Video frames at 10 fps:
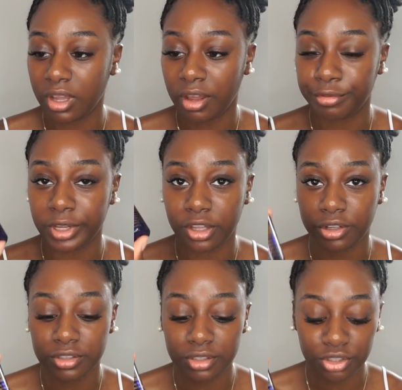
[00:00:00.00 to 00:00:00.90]
Recovery
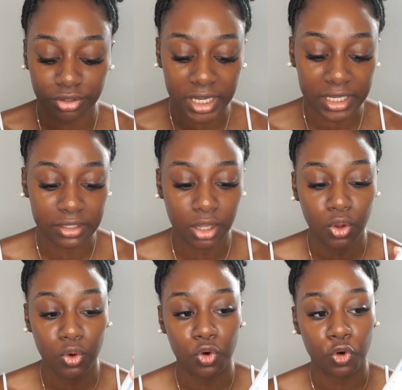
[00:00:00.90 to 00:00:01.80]
Concentrate
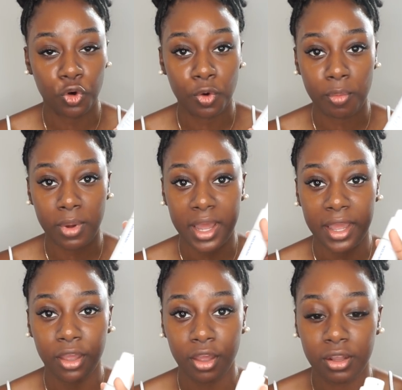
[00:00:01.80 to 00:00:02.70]
or
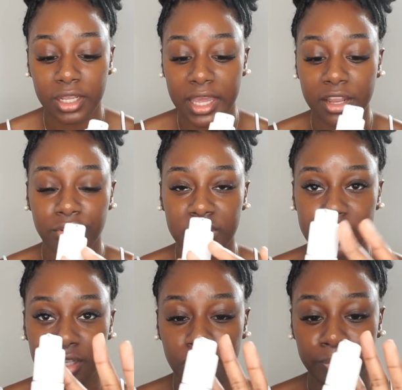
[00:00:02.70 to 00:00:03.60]
my Ole
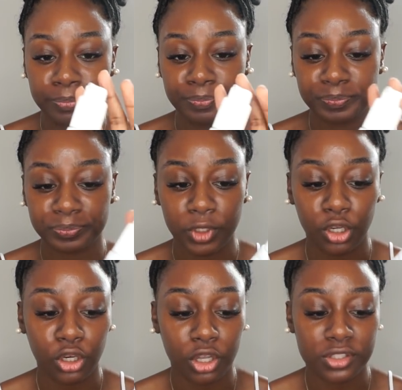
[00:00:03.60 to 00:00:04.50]
Henriksen
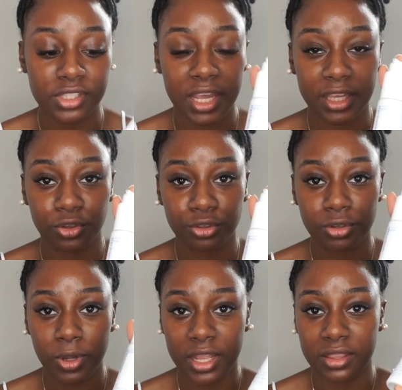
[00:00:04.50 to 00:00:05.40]
Glow
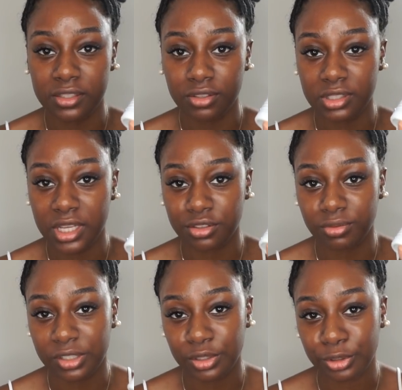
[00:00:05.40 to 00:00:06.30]
Cycle, and this contains
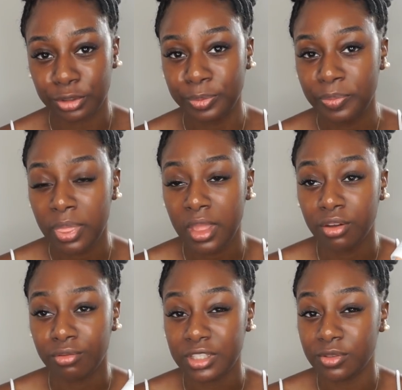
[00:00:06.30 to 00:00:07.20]
retinol.
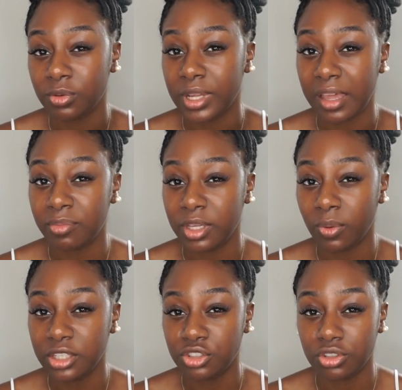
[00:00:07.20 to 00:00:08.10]
Retinol can be
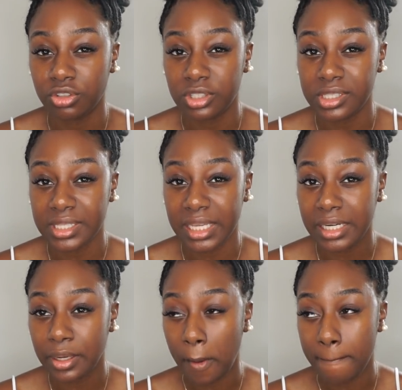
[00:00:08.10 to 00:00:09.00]
quite strong on your
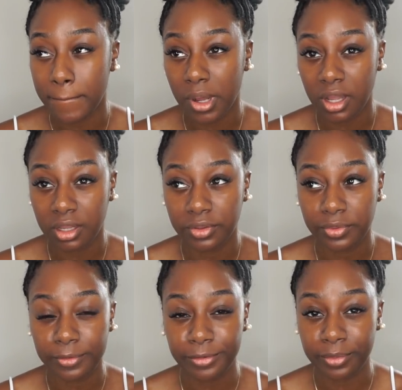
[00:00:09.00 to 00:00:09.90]
skin, but
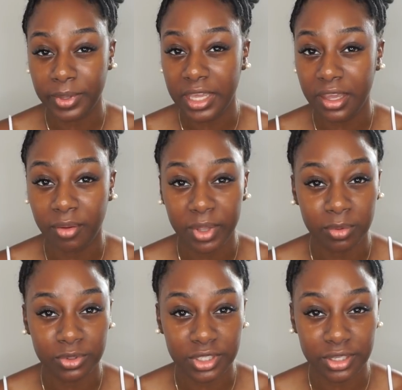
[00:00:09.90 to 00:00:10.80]
for me, I'm
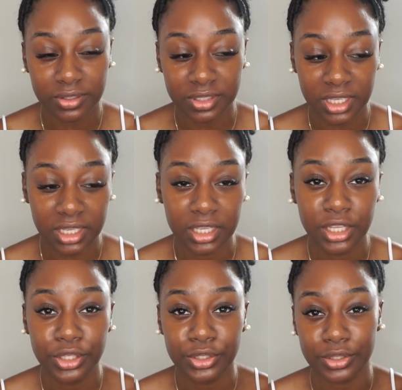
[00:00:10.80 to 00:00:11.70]
able to use it.
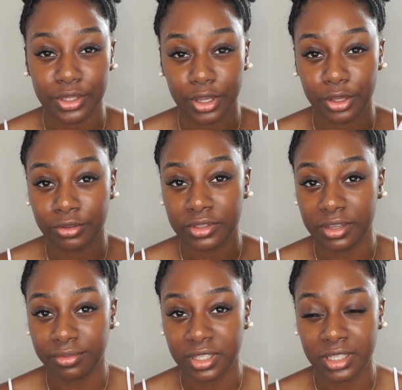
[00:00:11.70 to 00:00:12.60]
So
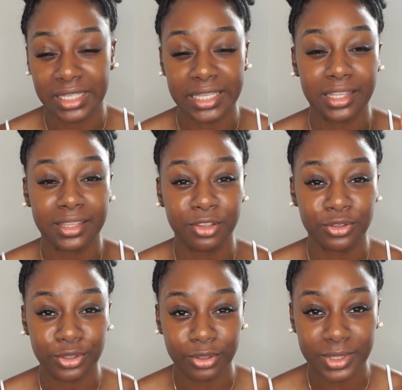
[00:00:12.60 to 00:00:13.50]
definitely
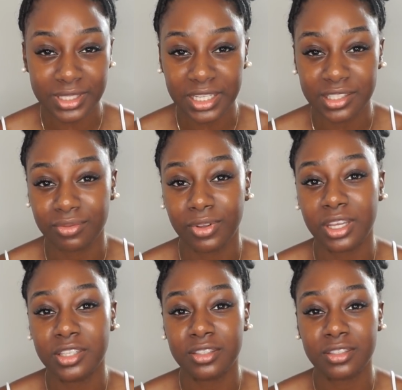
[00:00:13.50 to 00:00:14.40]
do a test
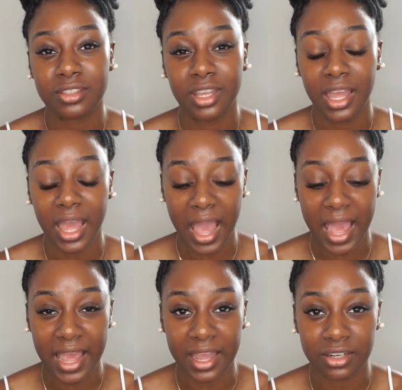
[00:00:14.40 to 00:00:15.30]
first
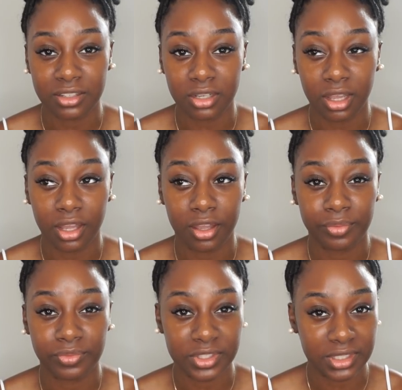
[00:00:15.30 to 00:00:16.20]
and
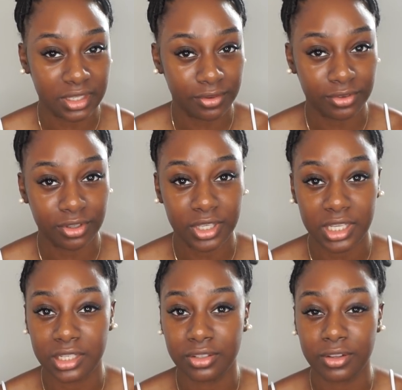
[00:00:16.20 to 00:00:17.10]
um, see if you
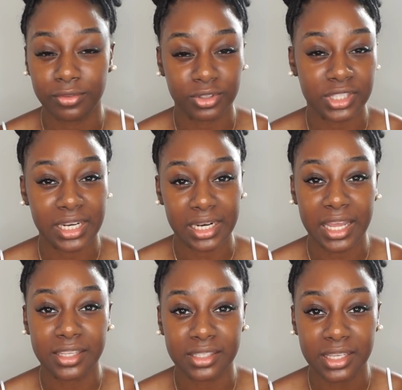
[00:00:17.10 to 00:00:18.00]
can, if your skin
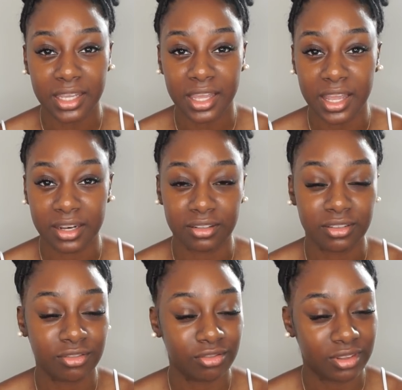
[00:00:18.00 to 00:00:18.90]
likes it
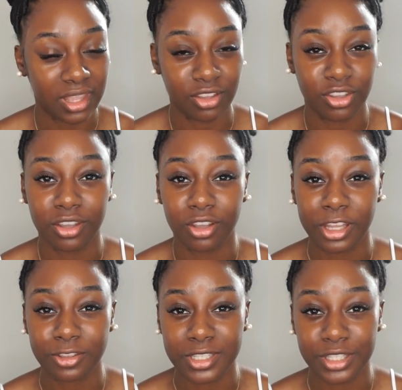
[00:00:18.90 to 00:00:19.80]
and then you can
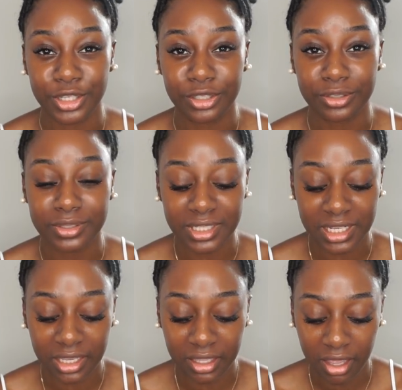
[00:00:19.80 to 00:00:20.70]
continue using
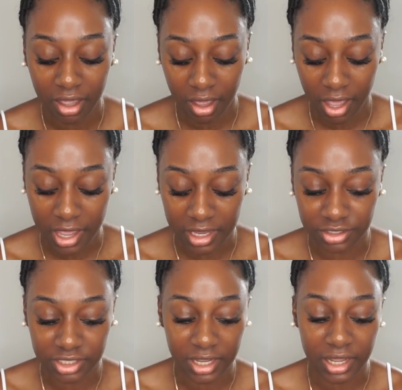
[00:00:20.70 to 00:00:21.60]
it
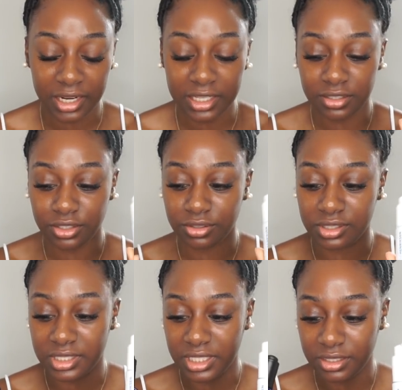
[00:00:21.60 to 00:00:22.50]
and yeah I like to
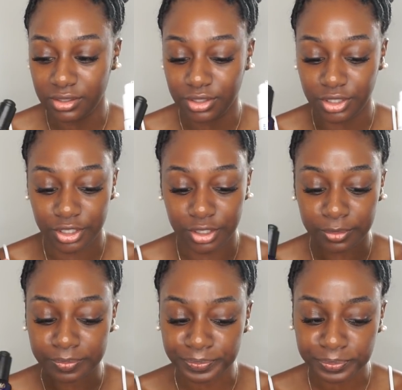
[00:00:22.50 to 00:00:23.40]
use these
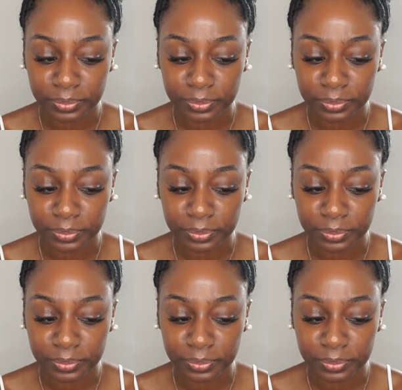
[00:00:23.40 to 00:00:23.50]
two